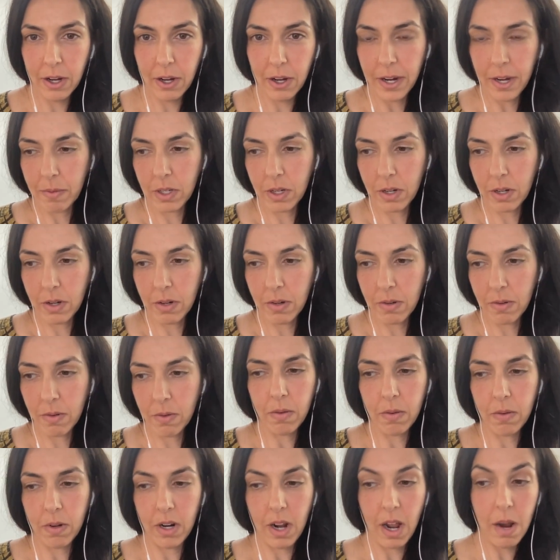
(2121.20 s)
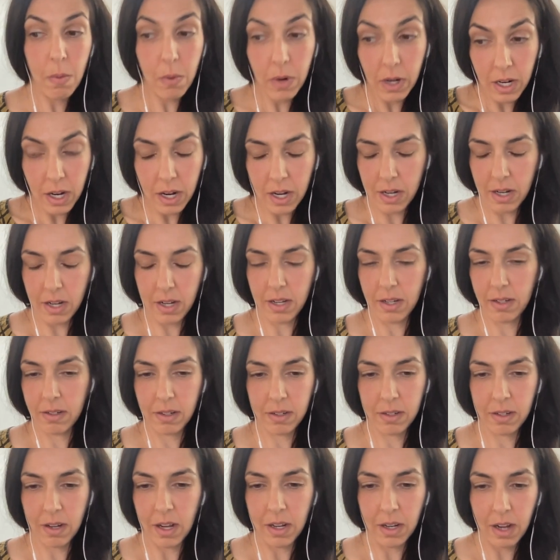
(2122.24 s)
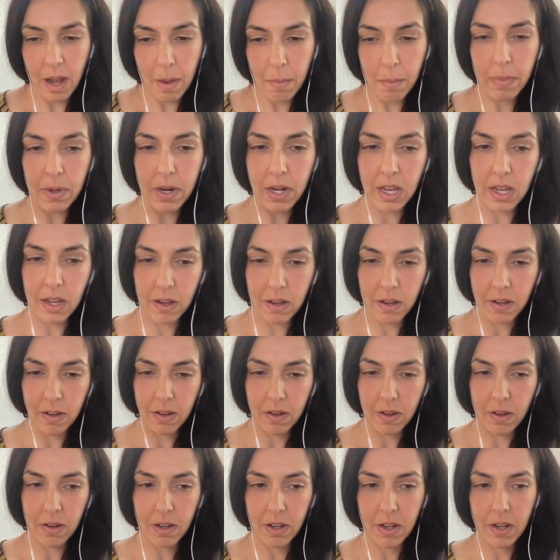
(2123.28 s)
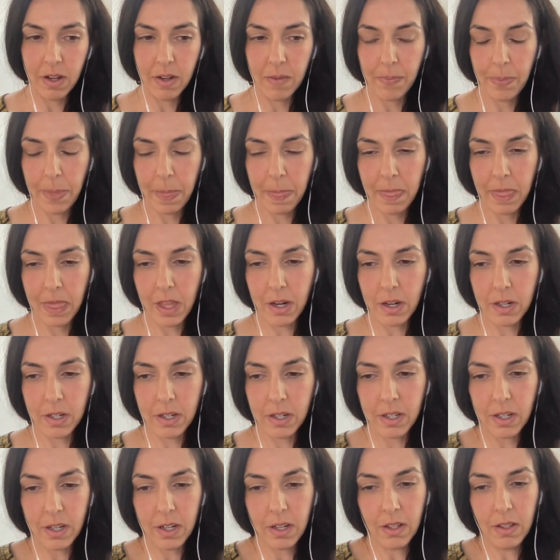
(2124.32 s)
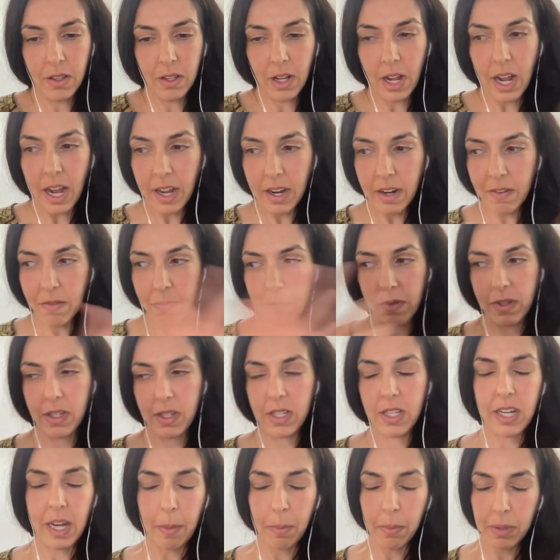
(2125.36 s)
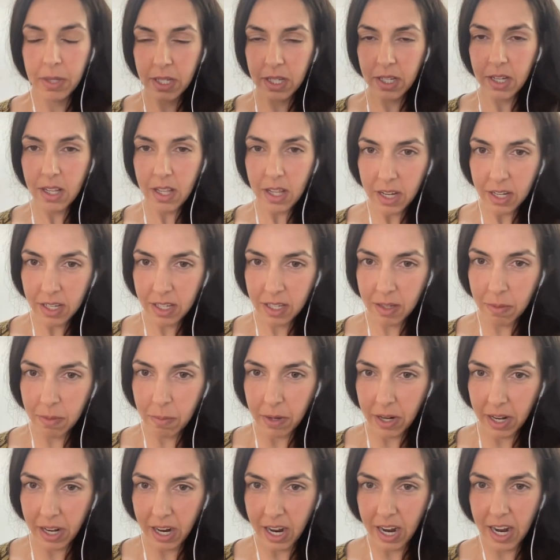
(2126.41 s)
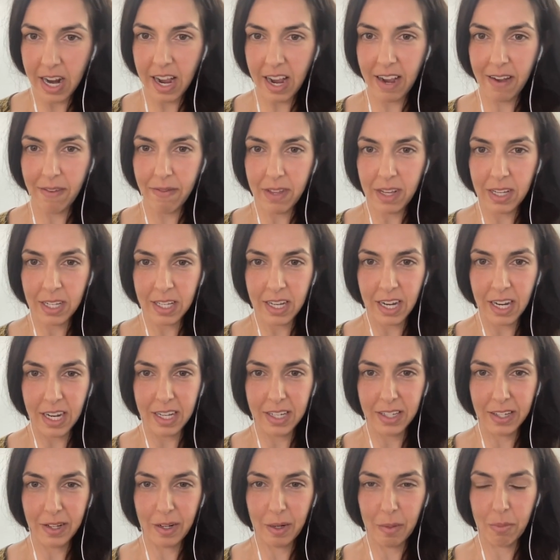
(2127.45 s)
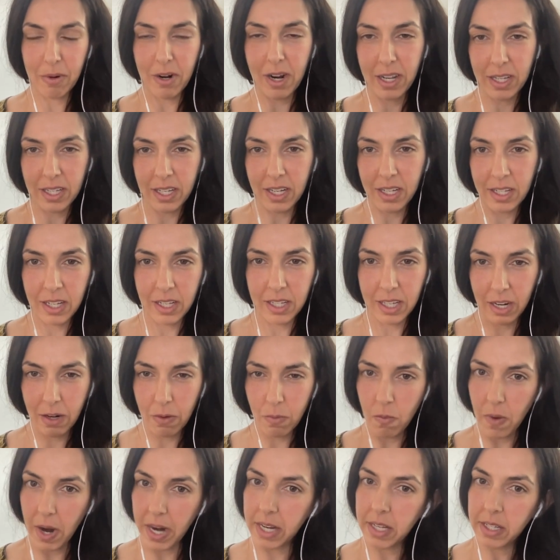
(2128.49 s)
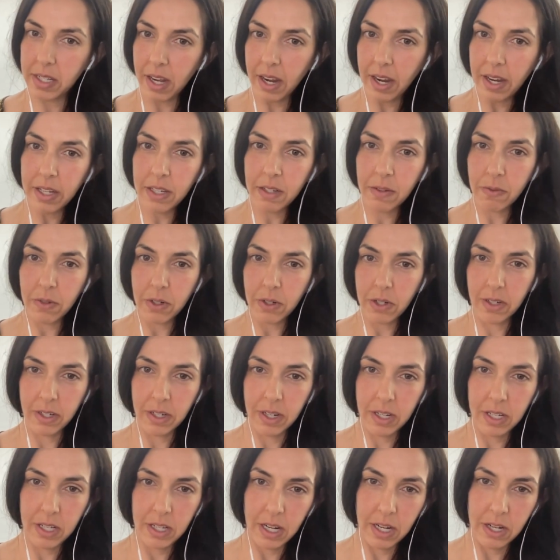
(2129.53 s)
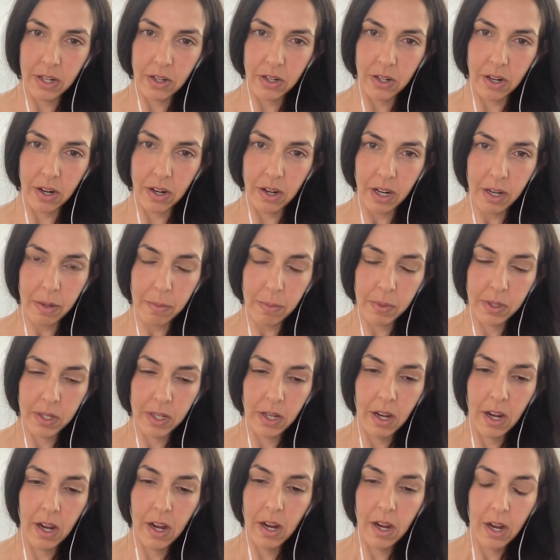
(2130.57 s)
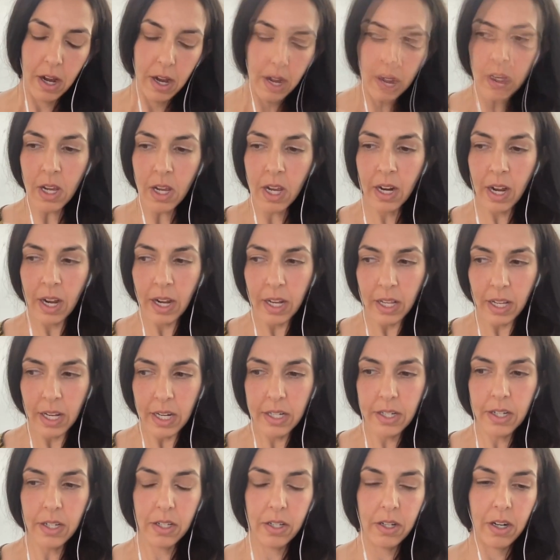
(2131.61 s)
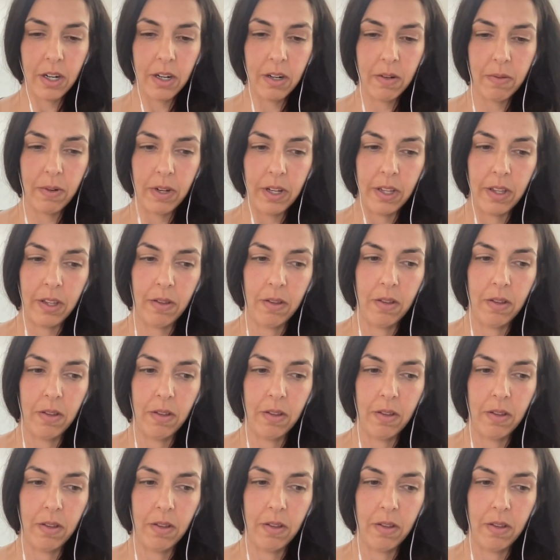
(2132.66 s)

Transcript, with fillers: So when I work on a, a company, there's a lot of steps to this, but I kind of have this nice little process that's like right sized for early stage startups. And I like to start with